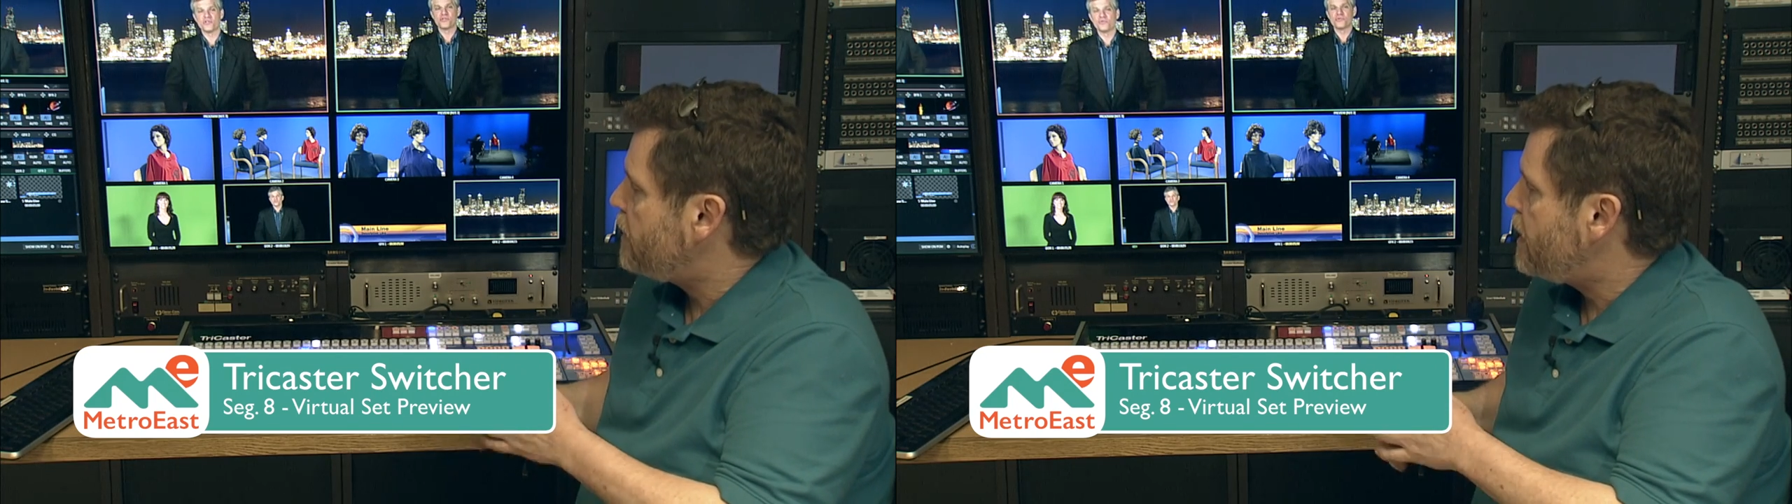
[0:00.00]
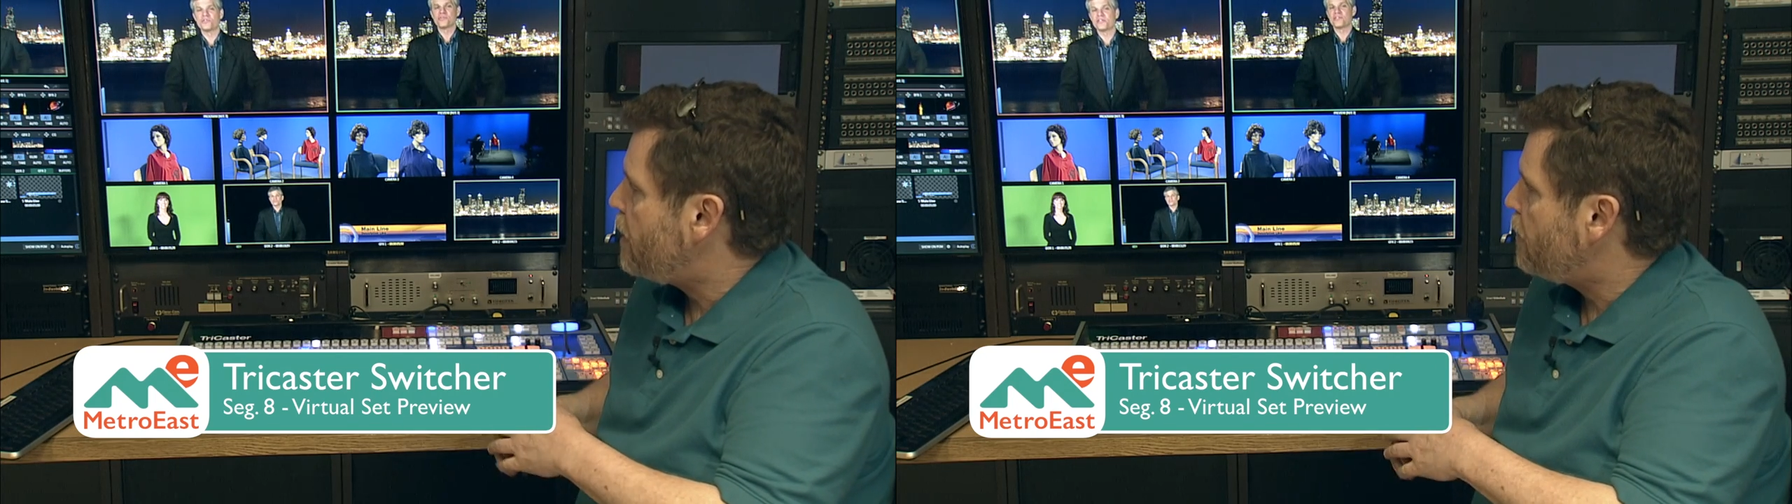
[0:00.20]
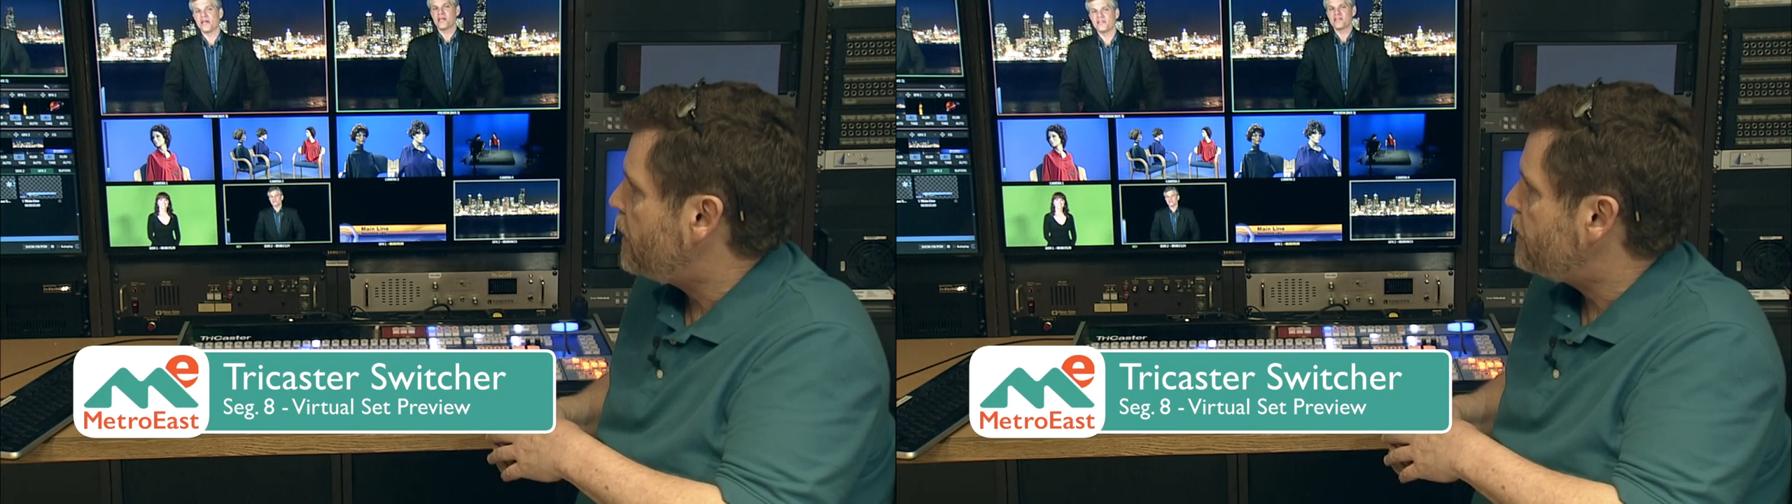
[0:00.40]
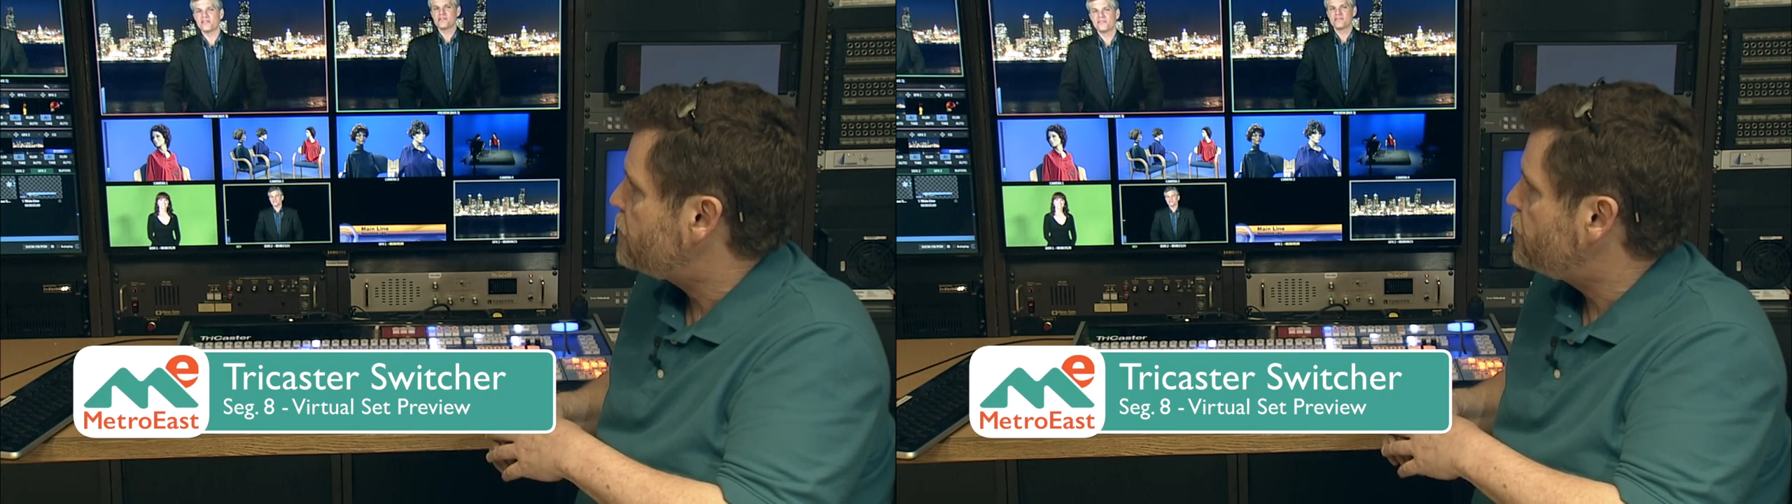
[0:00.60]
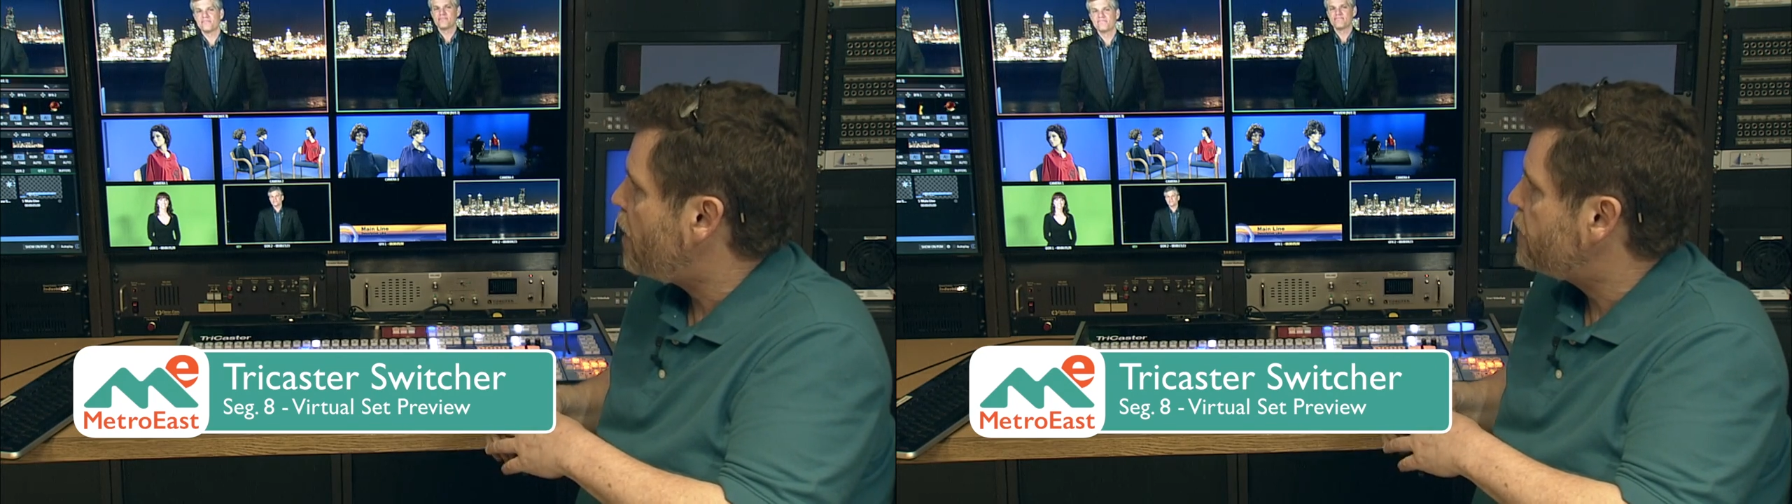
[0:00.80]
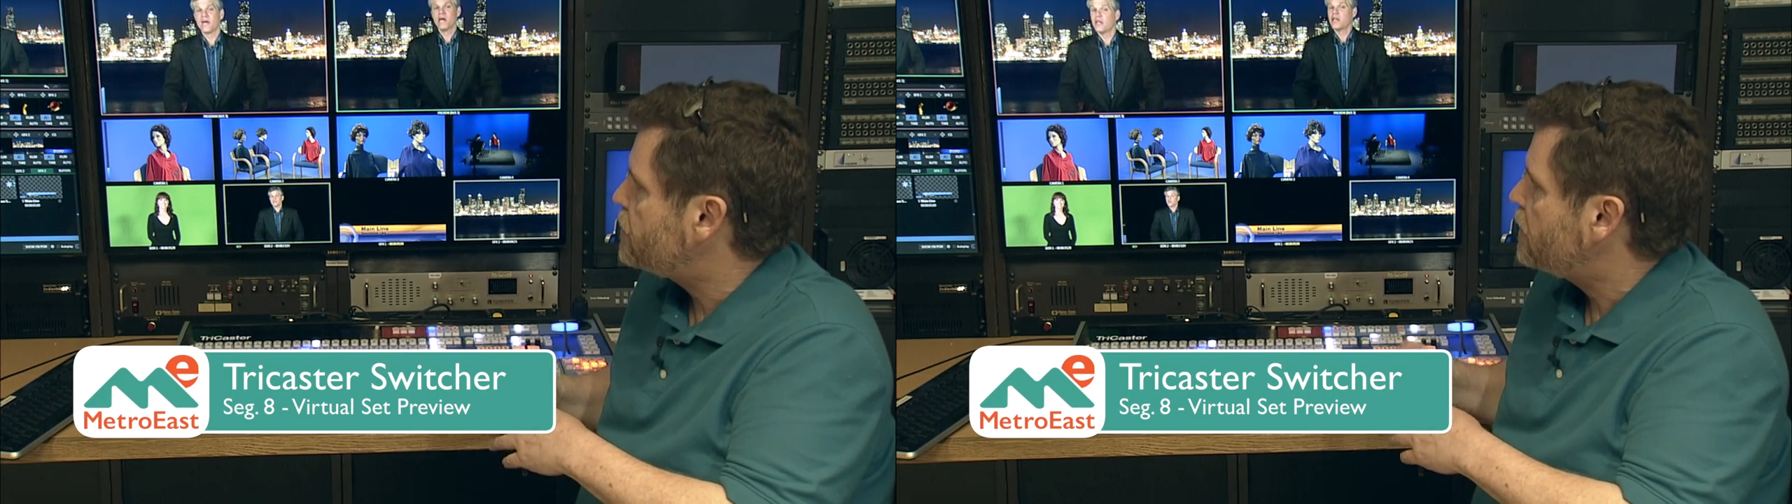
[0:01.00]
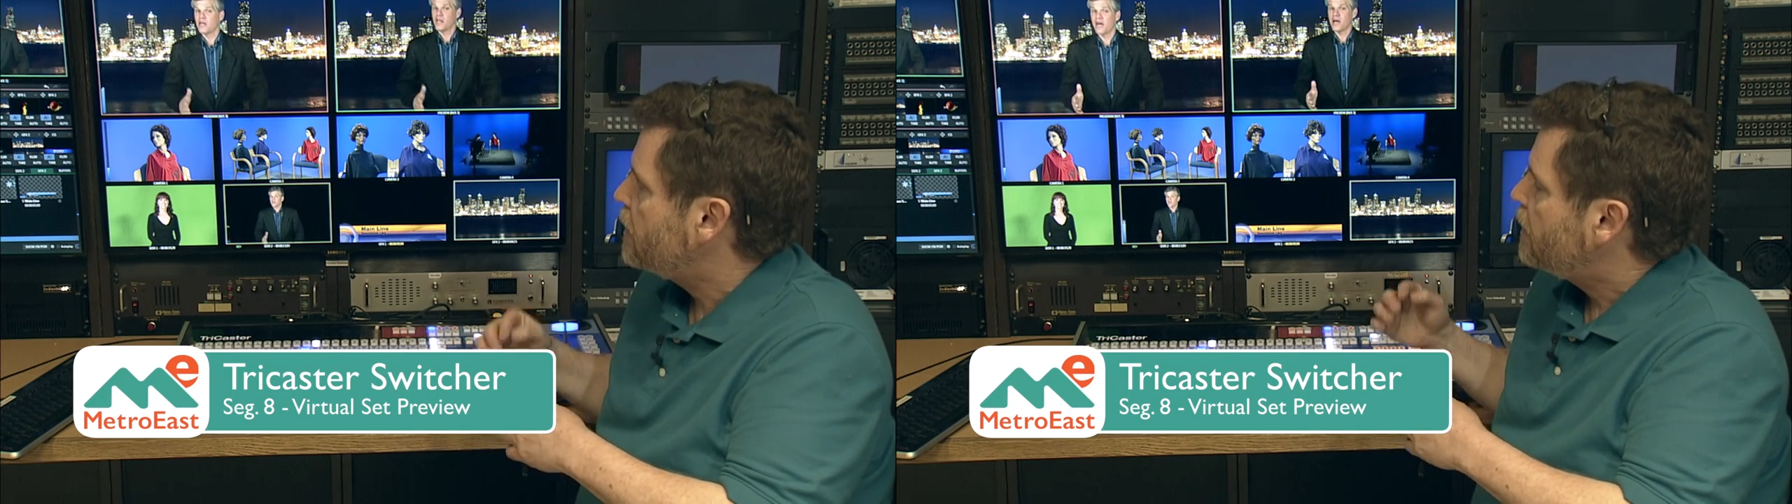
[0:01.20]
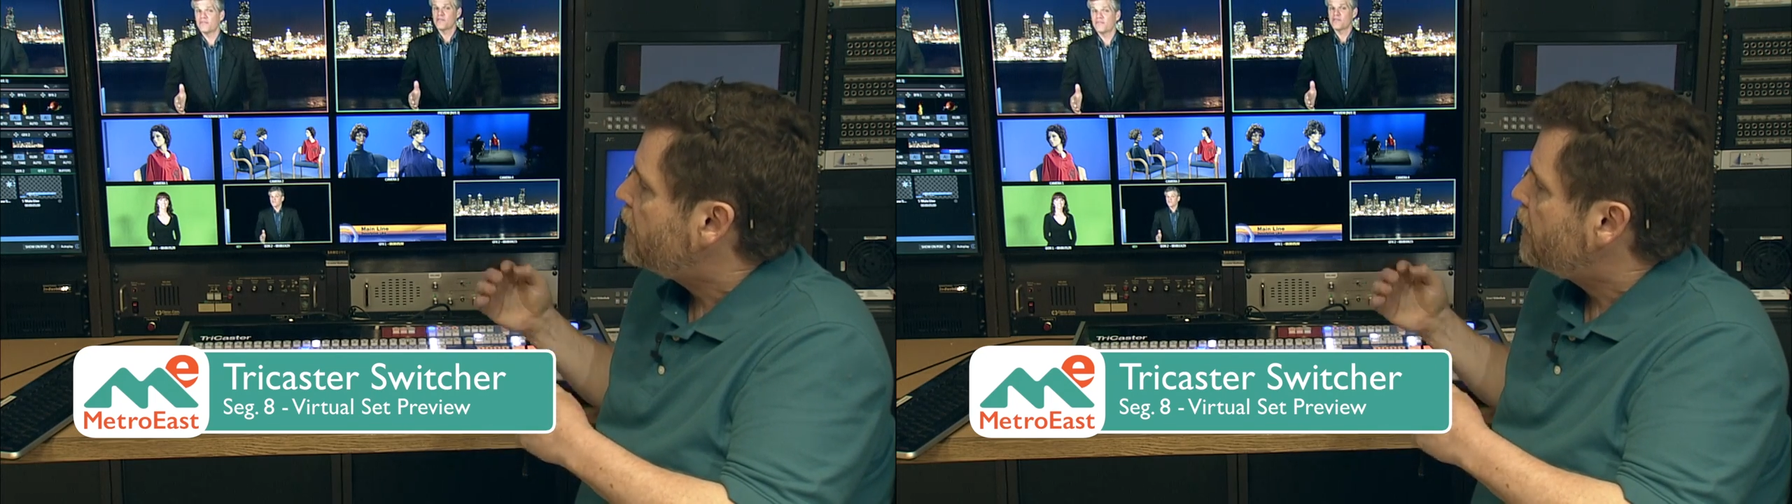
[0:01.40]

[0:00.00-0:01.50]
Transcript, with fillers: here is just